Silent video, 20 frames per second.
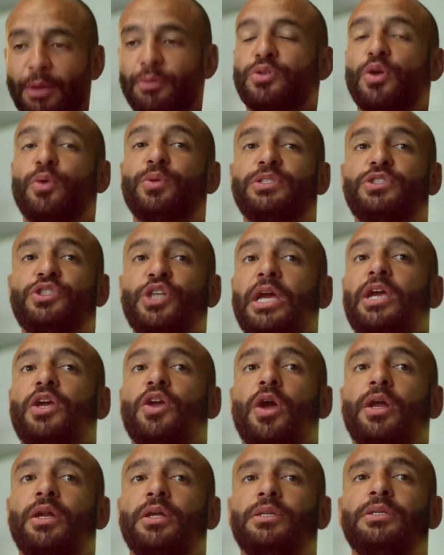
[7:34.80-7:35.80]
was always
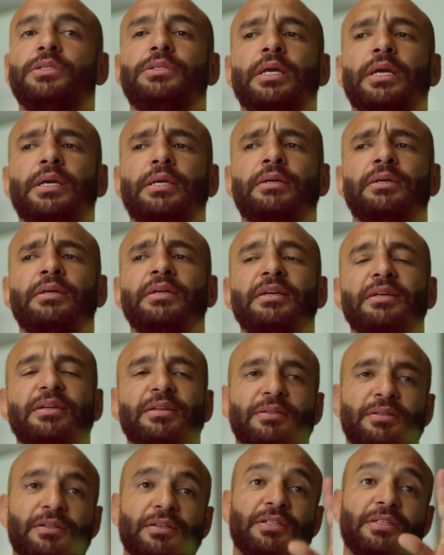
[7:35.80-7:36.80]
checking on it. And he's like,
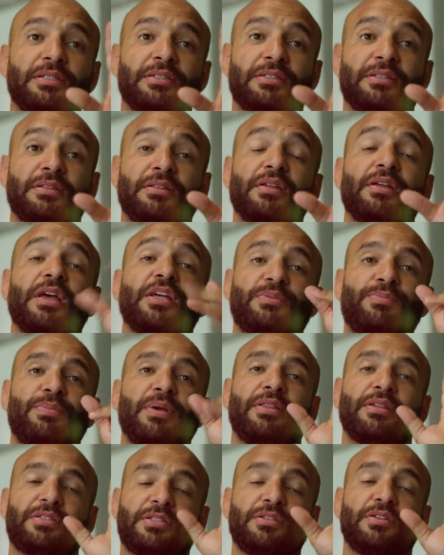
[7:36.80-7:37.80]
this
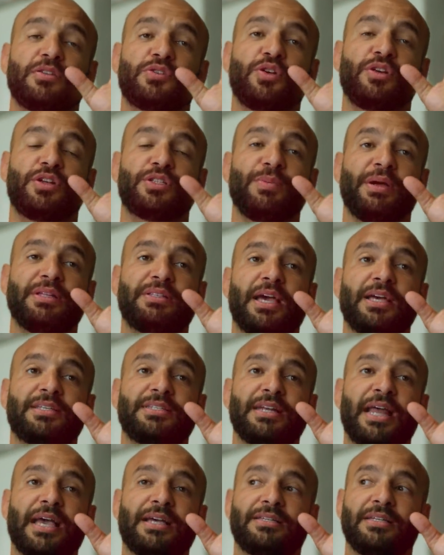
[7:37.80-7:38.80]
is as good as my
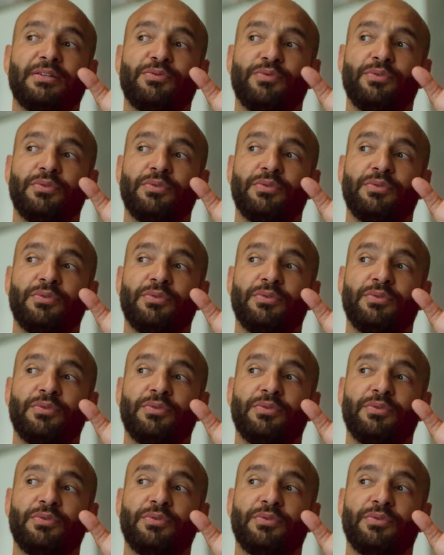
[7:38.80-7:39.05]
Texan accent